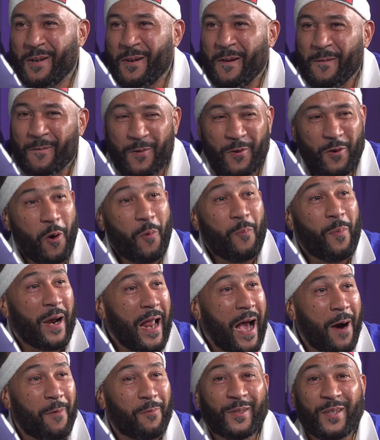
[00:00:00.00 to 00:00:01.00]
You know, but I
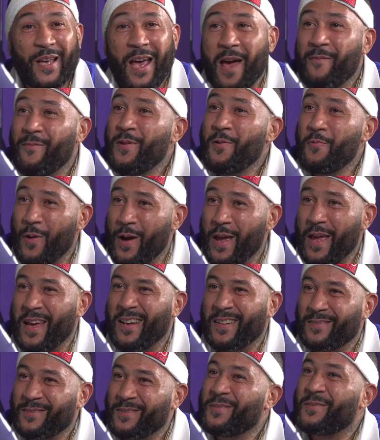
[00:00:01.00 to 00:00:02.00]
was everywhere
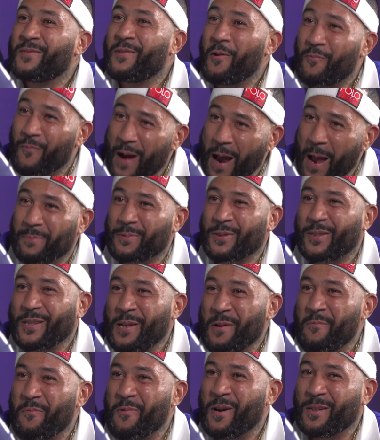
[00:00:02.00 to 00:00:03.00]
the rap scene
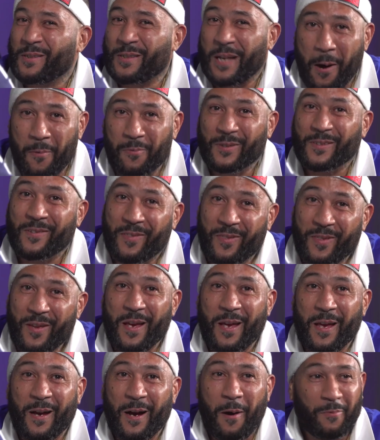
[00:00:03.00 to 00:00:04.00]
was. I was
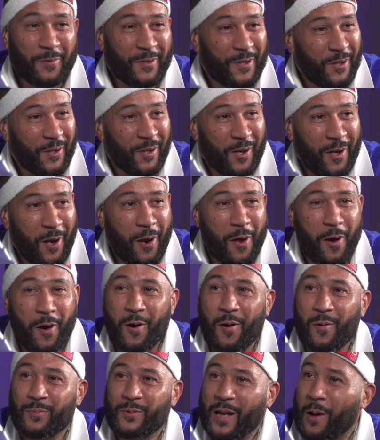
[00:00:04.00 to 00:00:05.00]
there. I was in the
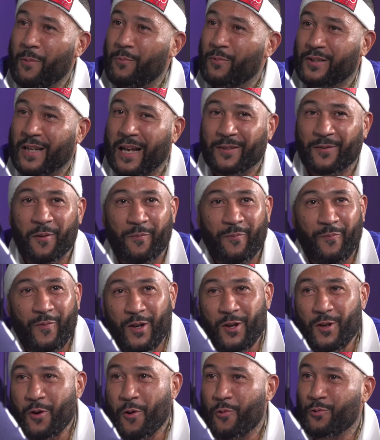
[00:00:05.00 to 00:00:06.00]
clubs. I was at the
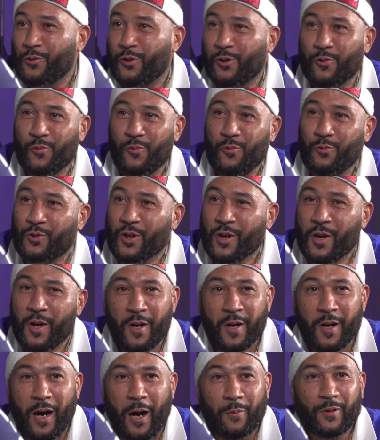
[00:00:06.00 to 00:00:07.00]
video shoots.
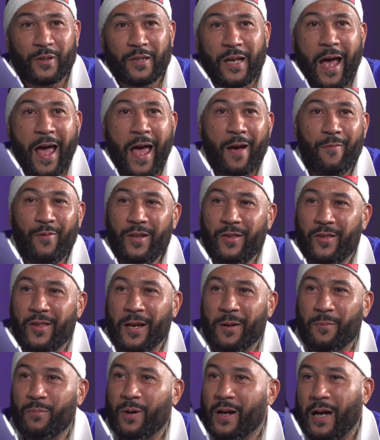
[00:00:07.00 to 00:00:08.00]
I was at everything,
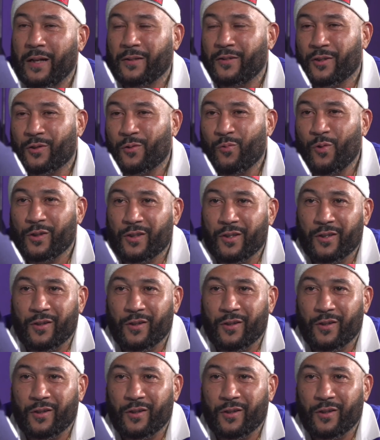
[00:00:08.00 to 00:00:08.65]
but I just wasn't a